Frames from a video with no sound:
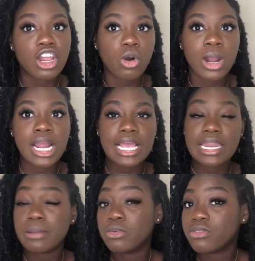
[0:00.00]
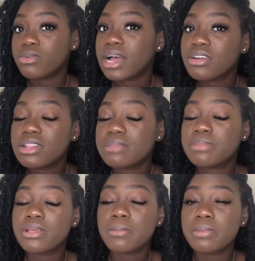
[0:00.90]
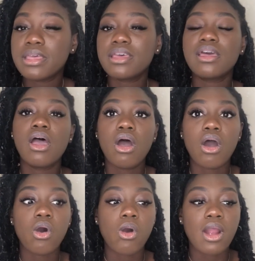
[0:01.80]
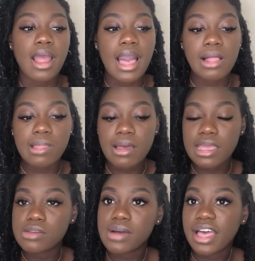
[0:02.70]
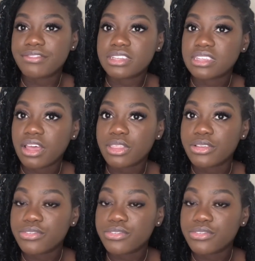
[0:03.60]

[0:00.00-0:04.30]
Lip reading: or can I move around a little bit, or how long do I have to stay on this